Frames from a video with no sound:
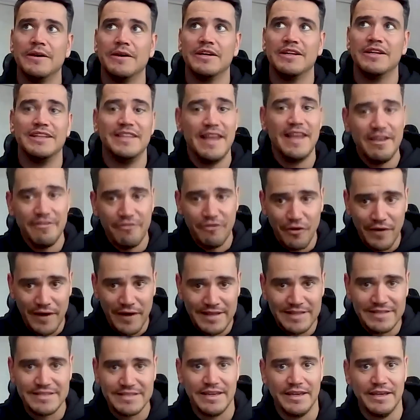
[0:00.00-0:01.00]
never
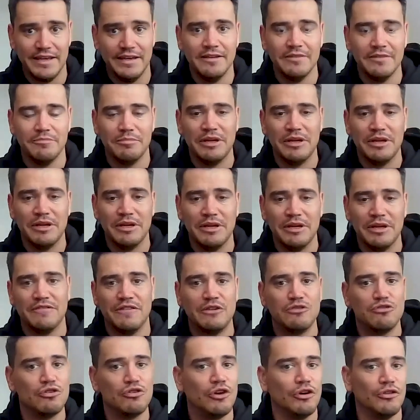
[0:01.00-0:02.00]
ending because I
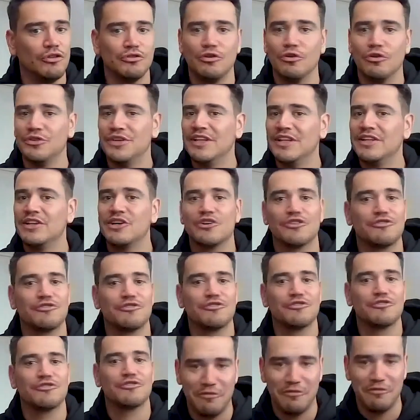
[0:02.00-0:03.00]
think you can't content
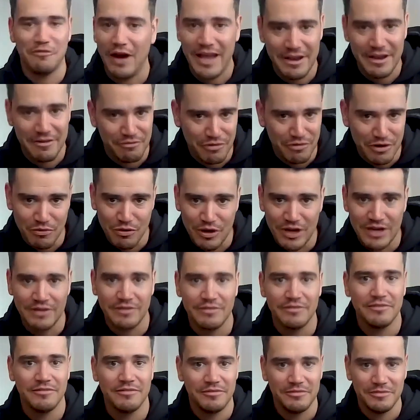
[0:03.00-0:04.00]
create for everyone